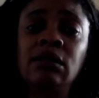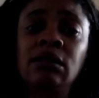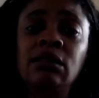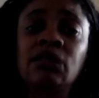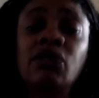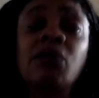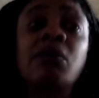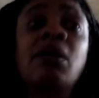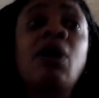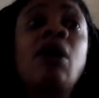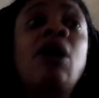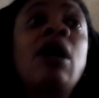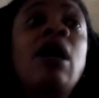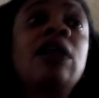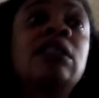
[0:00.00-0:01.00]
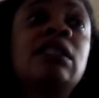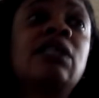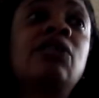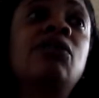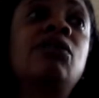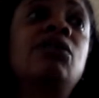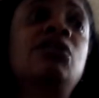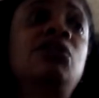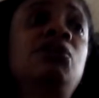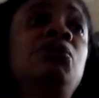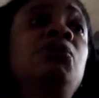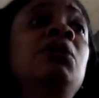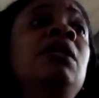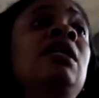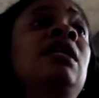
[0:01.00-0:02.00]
So I'm constantly going through